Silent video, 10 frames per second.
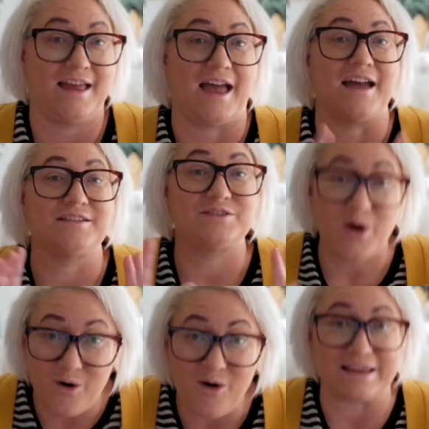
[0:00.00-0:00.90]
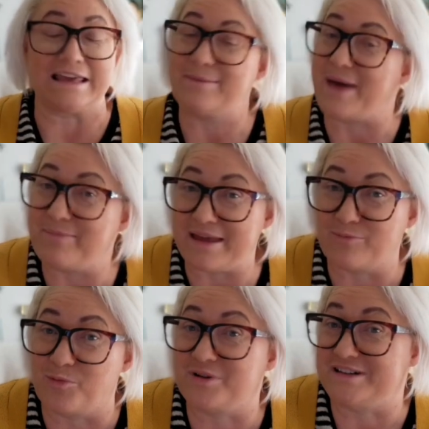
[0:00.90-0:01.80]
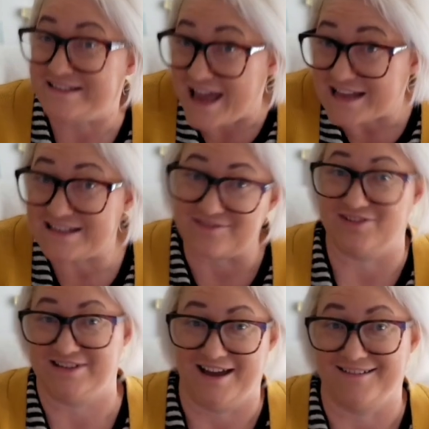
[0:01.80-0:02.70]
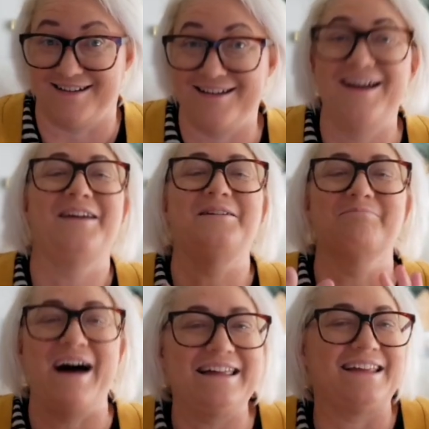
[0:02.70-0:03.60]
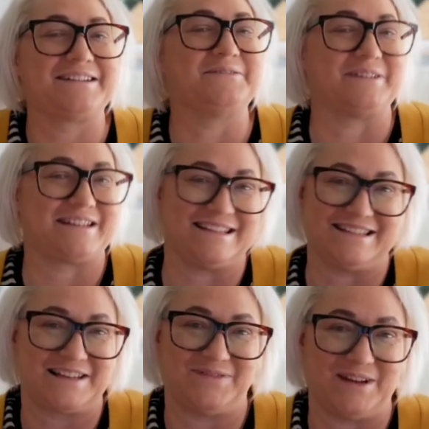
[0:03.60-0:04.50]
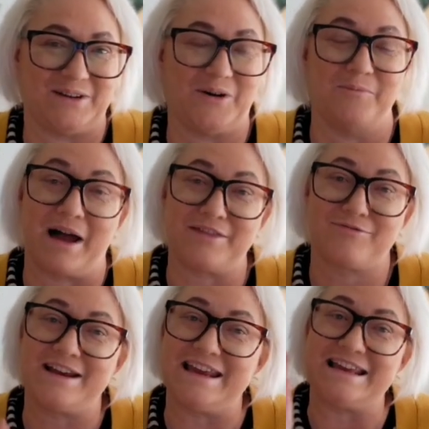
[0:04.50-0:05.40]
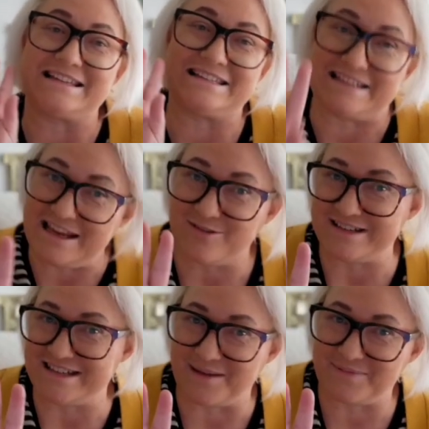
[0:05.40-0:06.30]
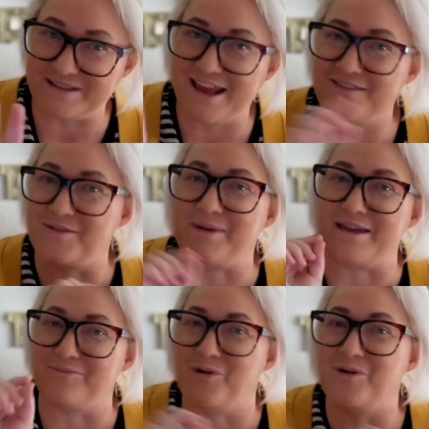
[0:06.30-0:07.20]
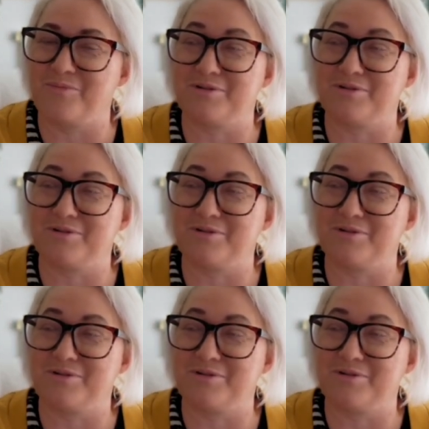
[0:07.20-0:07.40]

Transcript: And talking about being more productive in Tana, you might like to watch this next video on my 3 secret tips for being more